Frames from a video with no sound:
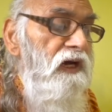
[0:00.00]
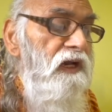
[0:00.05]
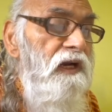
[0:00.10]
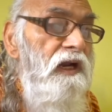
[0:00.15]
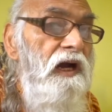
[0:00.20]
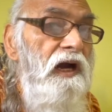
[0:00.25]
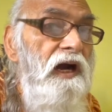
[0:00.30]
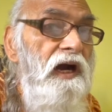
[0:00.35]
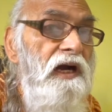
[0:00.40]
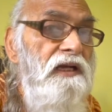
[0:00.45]
are
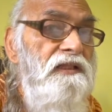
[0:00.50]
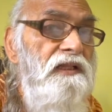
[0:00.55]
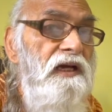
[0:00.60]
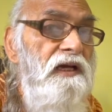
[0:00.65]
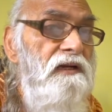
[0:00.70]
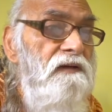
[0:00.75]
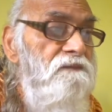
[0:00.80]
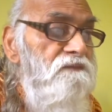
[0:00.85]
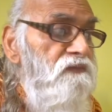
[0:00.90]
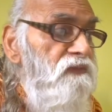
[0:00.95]
other
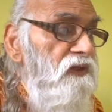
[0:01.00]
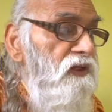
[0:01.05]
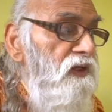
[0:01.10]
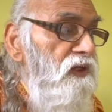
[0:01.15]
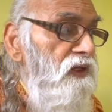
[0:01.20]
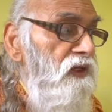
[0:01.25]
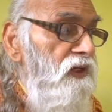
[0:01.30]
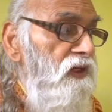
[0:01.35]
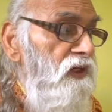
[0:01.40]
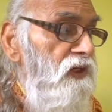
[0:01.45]

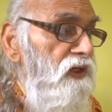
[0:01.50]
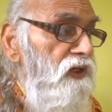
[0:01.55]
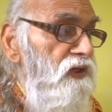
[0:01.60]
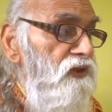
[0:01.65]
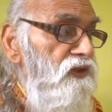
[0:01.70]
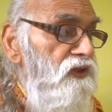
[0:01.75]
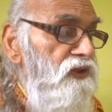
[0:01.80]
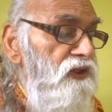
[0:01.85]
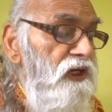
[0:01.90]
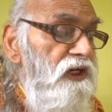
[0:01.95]

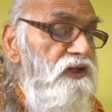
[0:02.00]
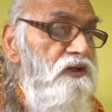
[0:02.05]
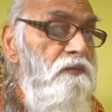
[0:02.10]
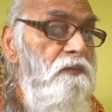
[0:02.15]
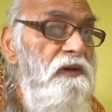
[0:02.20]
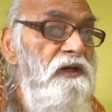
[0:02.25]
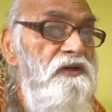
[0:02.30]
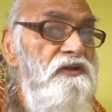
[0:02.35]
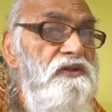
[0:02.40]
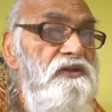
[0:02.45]

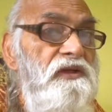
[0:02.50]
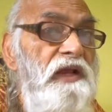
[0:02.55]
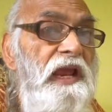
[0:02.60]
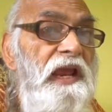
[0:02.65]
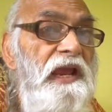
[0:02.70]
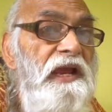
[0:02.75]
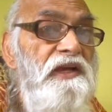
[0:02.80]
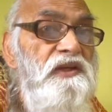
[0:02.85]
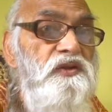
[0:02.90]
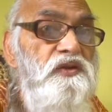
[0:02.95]
statements
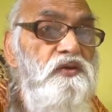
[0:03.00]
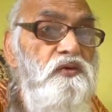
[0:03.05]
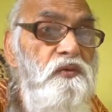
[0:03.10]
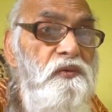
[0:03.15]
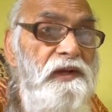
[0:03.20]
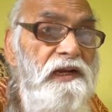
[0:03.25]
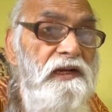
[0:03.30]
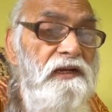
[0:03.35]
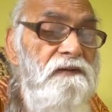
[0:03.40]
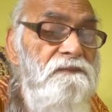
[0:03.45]
as
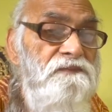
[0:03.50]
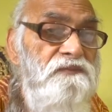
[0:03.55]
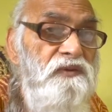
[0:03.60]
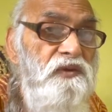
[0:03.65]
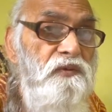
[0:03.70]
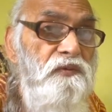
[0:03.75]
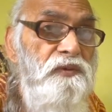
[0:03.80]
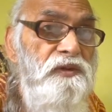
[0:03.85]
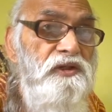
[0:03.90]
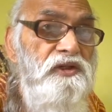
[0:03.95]
well
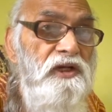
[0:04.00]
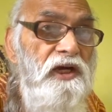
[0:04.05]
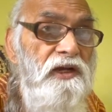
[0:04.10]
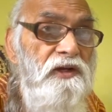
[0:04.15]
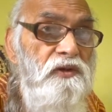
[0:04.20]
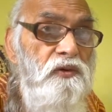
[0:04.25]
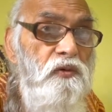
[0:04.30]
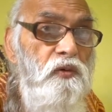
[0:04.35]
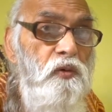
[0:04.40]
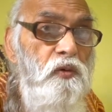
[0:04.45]
which are
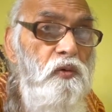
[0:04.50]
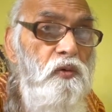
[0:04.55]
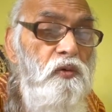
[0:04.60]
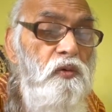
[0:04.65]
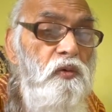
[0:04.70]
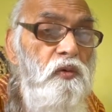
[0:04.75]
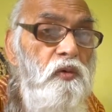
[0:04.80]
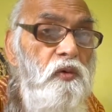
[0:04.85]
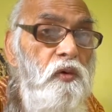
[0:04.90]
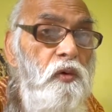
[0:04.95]

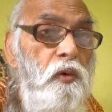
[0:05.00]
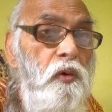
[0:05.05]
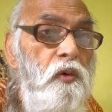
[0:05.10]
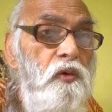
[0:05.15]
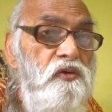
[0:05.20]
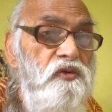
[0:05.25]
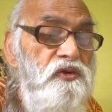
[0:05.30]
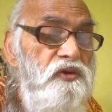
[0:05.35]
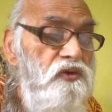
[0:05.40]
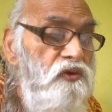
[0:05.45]

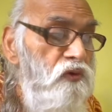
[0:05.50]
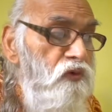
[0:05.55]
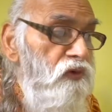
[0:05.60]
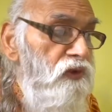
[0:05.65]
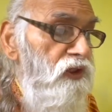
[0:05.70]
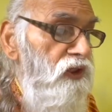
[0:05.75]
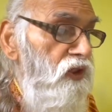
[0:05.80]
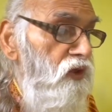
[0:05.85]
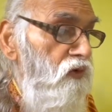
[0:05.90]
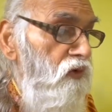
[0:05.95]
also
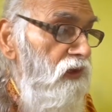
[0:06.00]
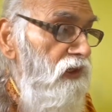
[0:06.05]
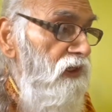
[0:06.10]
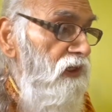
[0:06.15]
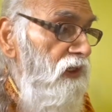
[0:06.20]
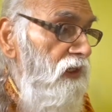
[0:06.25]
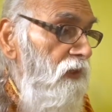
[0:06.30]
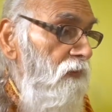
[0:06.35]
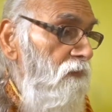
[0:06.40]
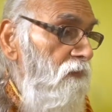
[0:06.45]

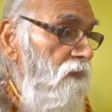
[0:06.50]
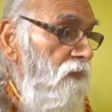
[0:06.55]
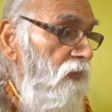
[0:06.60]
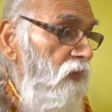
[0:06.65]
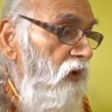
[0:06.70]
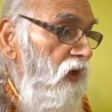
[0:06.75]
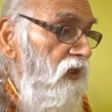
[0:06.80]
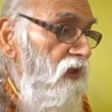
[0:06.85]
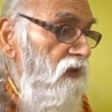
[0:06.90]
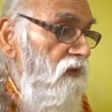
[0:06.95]
equally
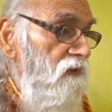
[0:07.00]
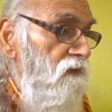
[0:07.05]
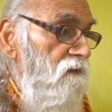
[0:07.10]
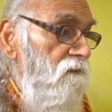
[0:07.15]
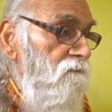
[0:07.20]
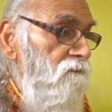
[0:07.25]
important.